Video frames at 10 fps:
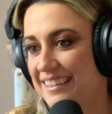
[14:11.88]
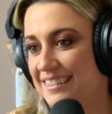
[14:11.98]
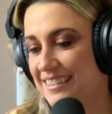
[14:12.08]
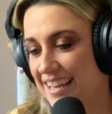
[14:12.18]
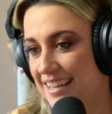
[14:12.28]
It's
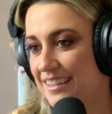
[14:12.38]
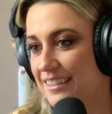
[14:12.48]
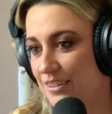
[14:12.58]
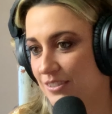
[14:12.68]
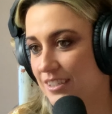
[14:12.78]

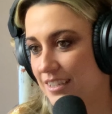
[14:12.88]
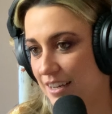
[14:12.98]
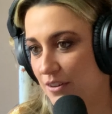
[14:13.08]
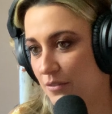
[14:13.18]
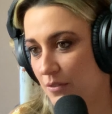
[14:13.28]
standard dodgy
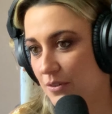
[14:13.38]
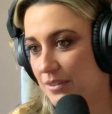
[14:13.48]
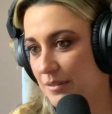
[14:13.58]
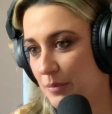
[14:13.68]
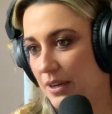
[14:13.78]
tattoo font,
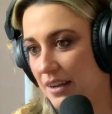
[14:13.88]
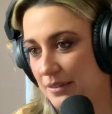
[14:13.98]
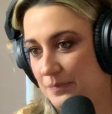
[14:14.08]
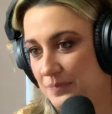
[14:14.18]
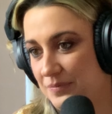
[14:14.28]
but
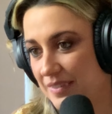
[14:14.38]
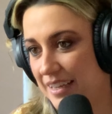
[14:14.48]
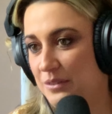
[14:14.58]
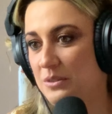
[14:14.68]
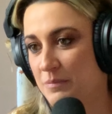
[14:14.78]
um,
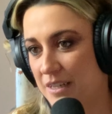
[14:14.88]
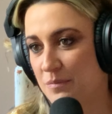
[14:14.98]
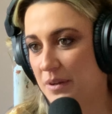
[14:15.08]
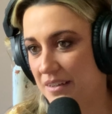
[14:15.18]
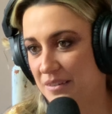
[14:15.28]
it looks much
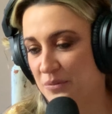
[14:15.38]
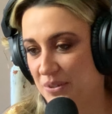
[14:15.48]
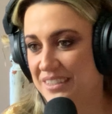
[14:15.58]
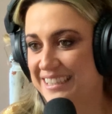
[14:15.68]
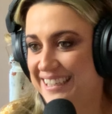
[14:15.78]
better than
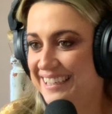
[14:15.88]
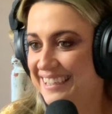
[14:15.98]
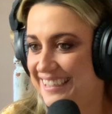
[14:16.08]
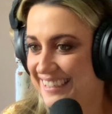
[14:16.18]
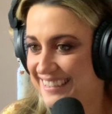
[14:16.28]
what
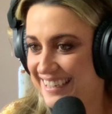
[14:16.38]
it